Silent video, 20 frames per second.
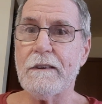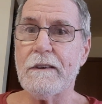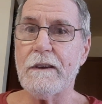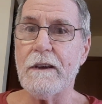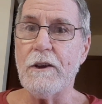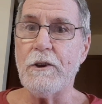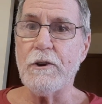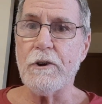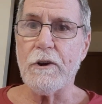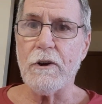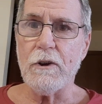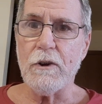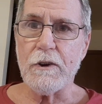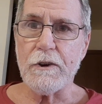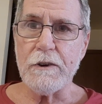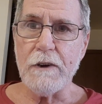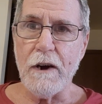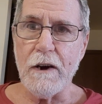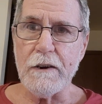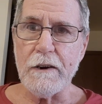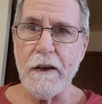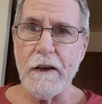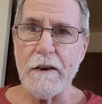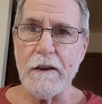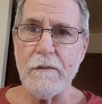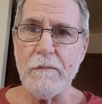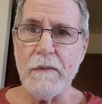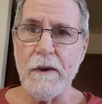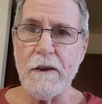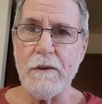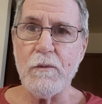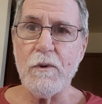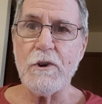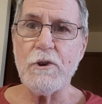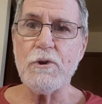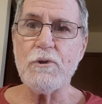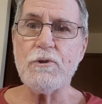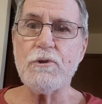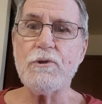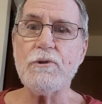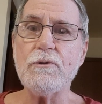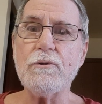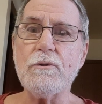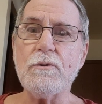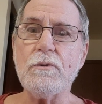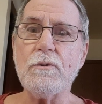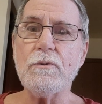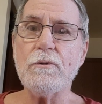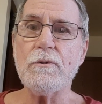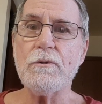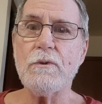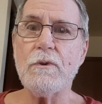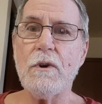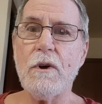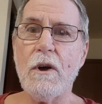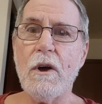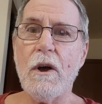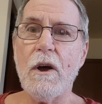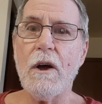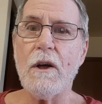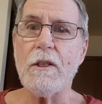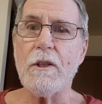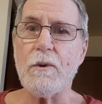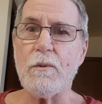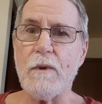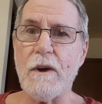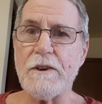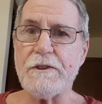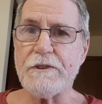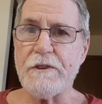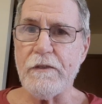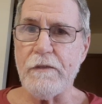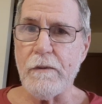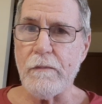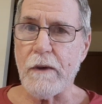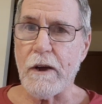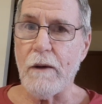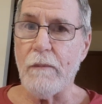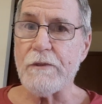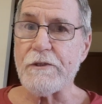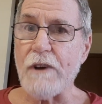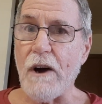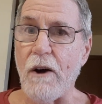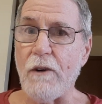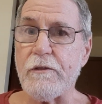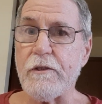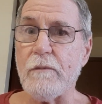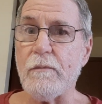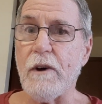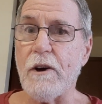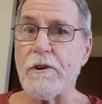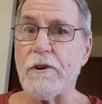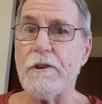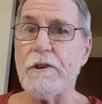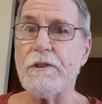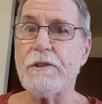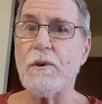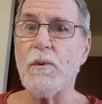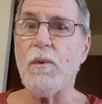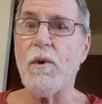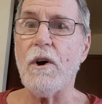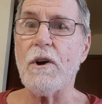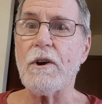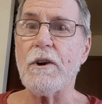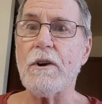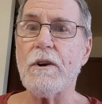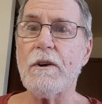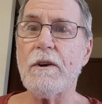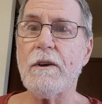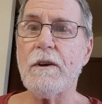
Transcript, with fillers: and you're going to look down at him and when you do the rest of him comes out from underneath the water